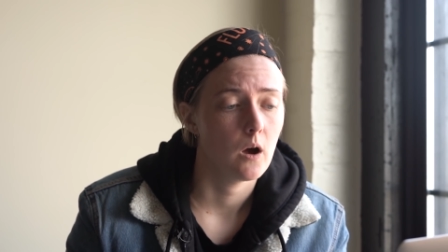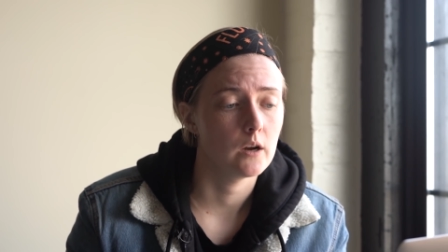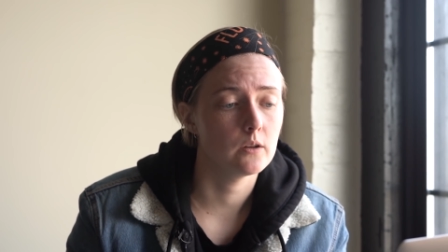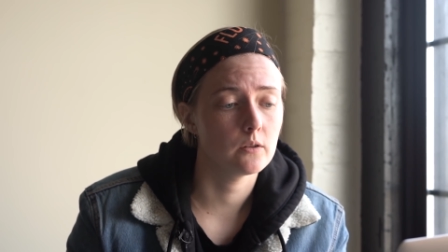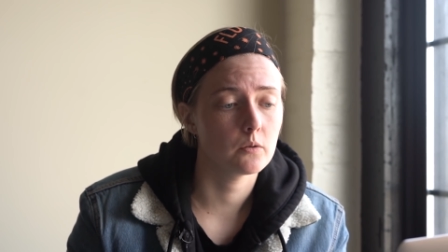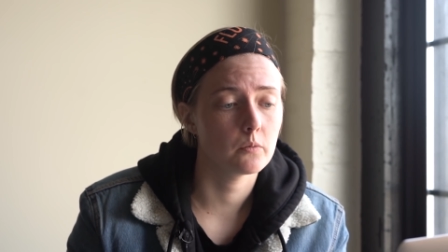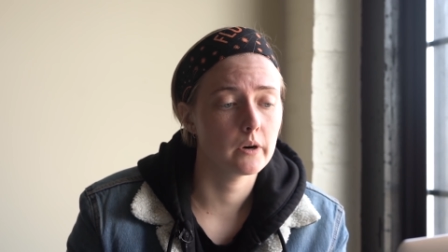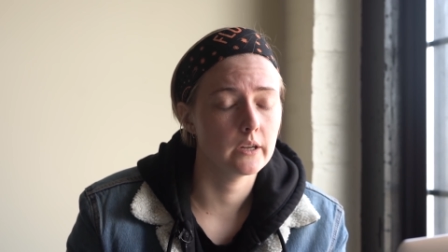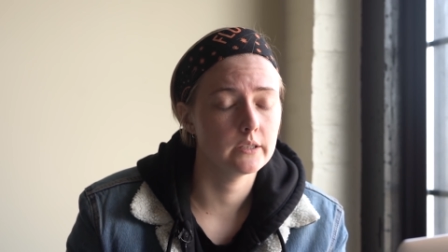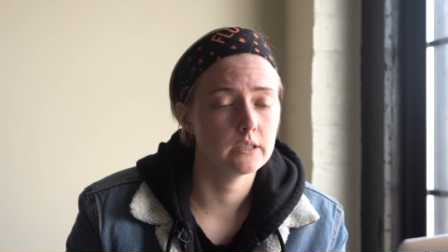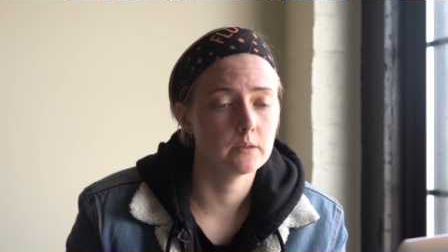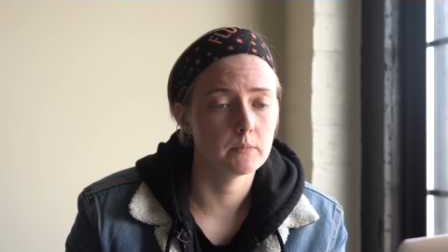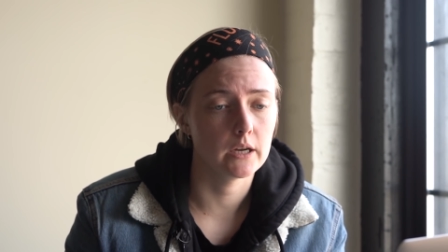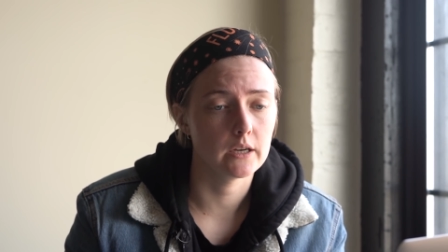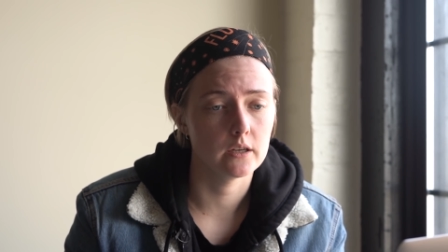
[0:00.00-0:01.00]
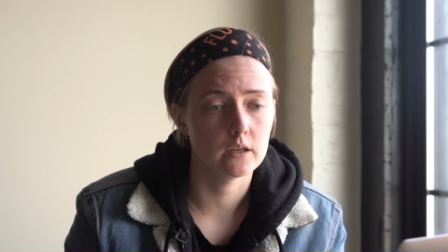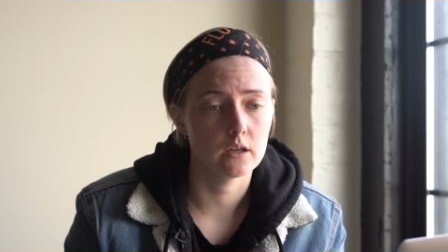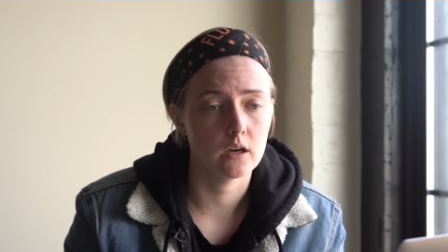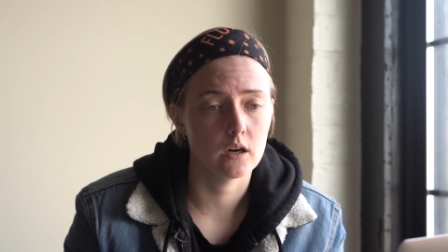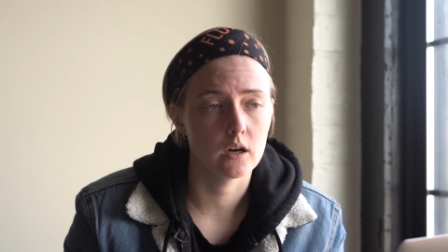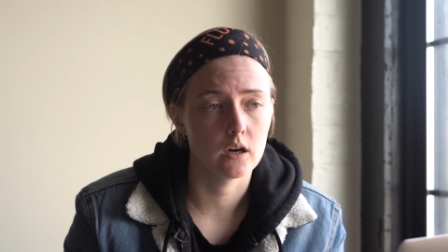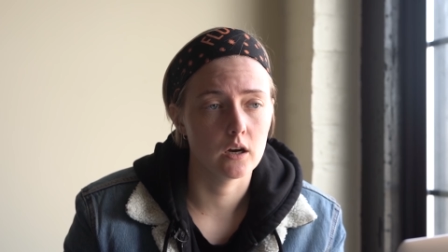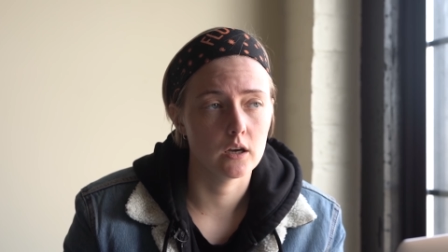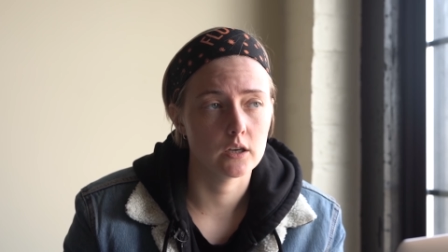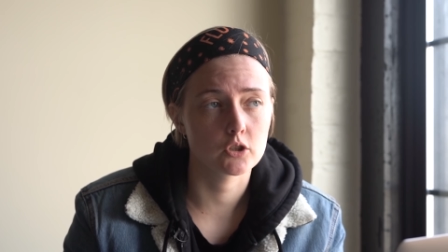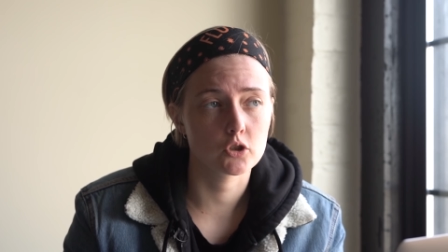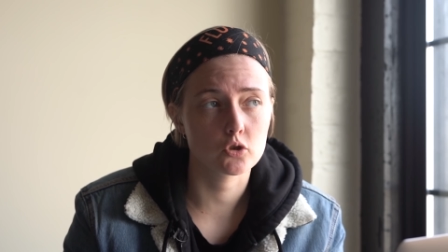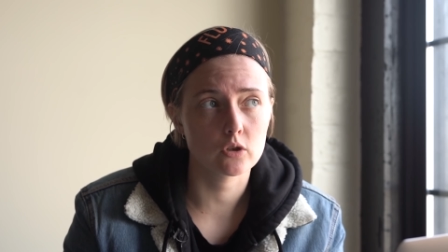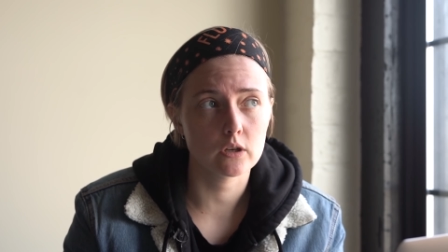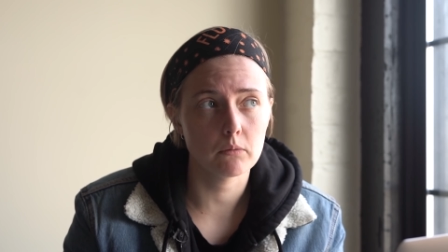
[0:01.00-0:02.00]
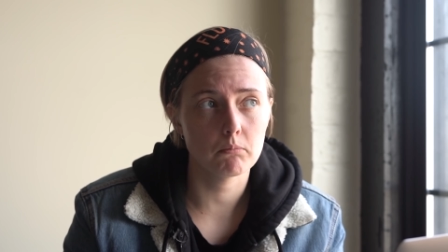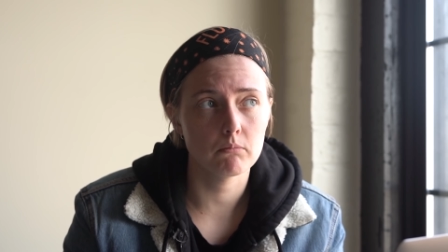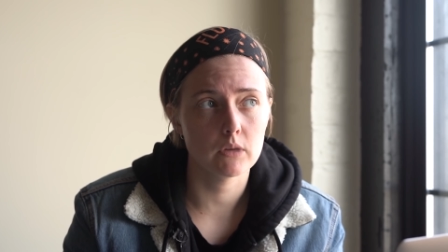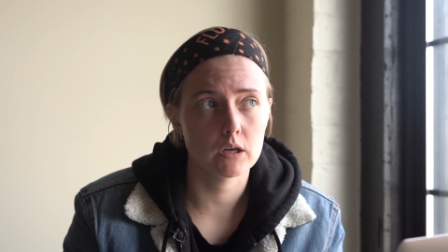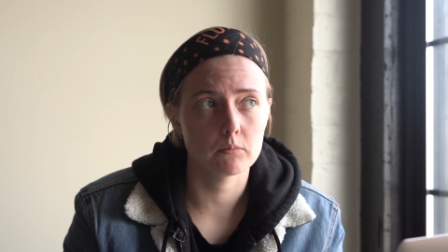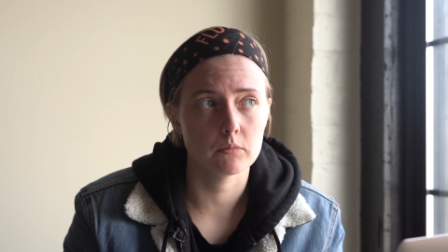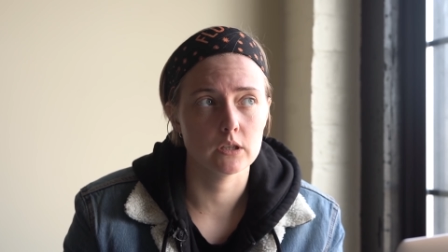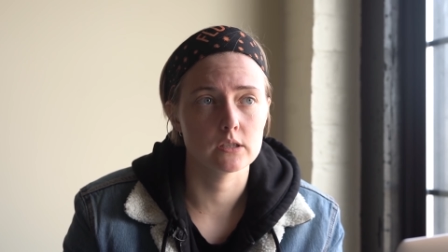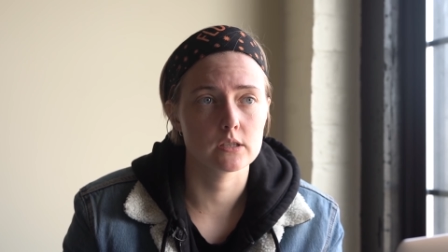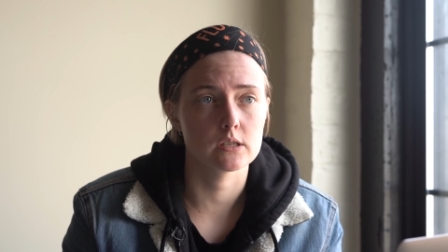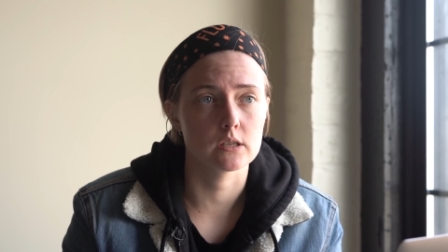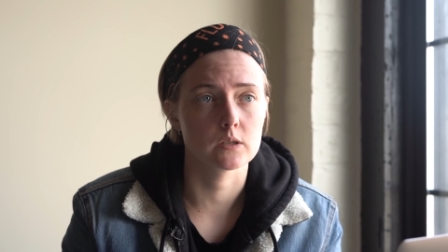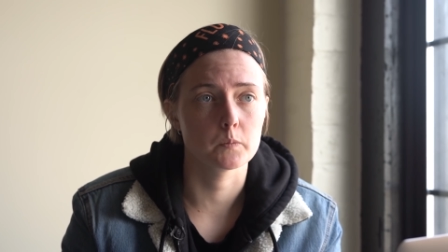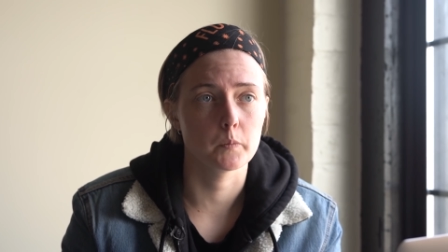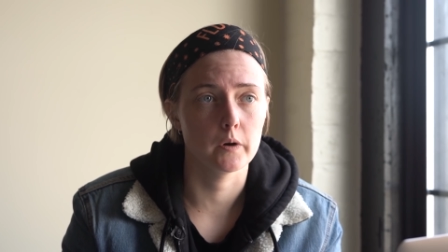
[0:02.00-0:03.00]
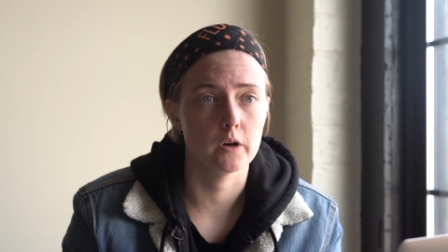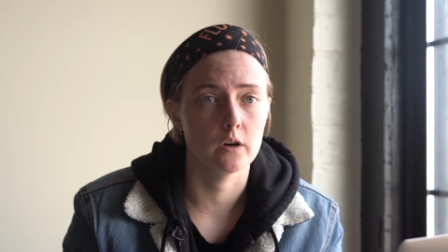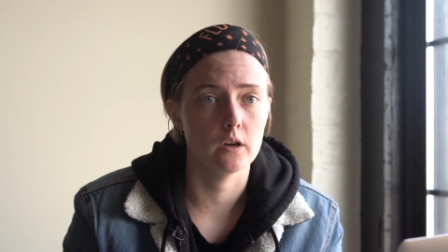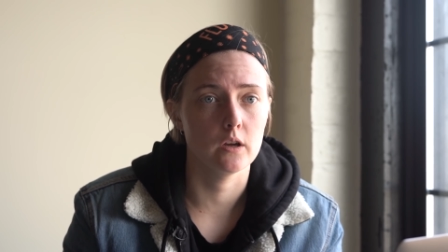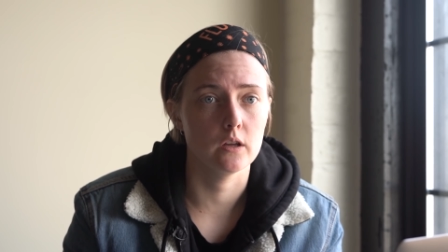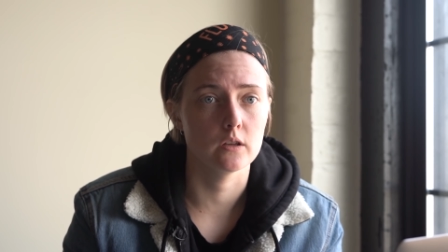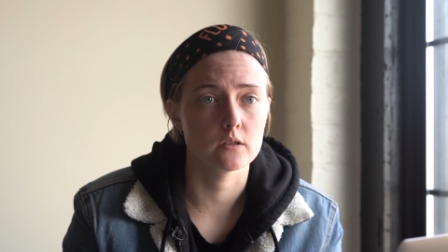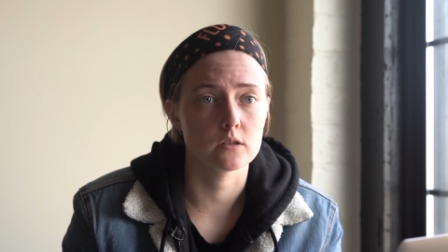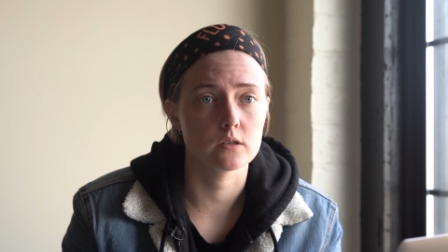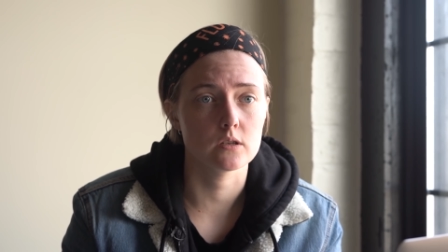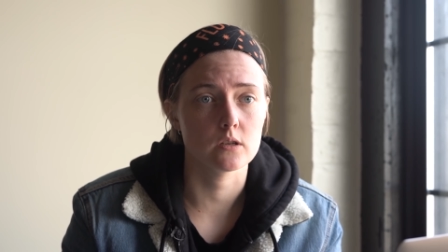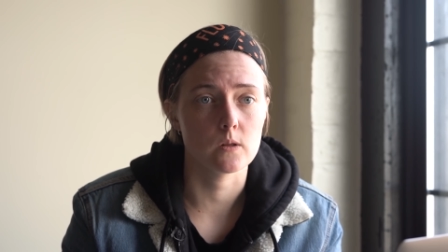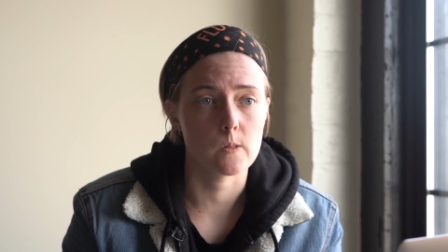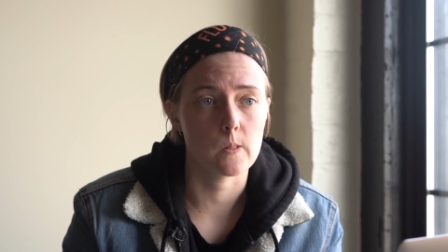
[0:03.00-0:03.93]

I know that when I did my uh, extreme minimalist experience